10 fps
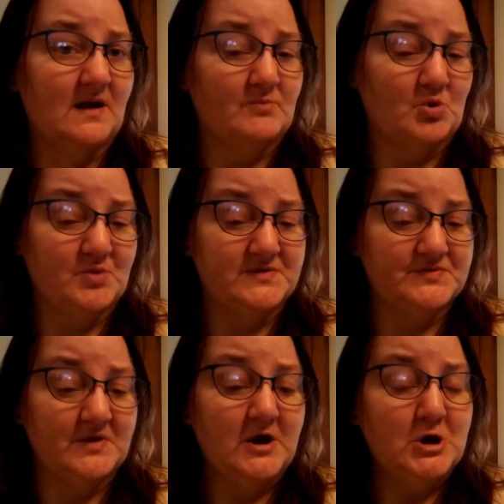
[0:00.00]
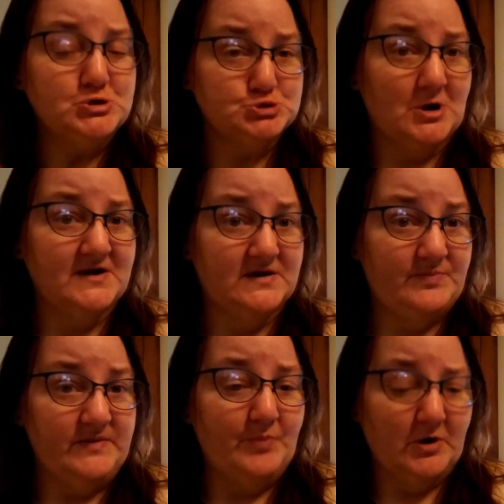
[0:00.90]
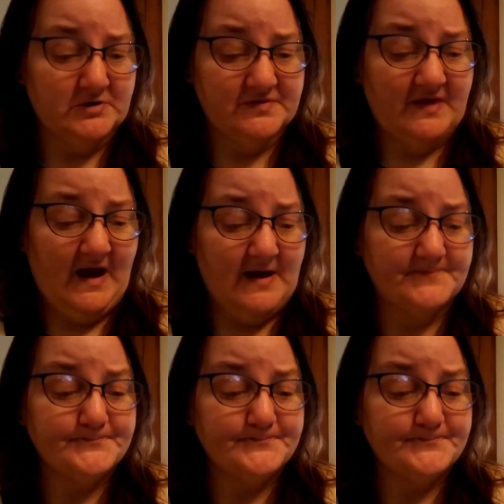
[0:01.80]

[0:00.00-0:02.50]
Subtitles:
I'm always trying to be part of that.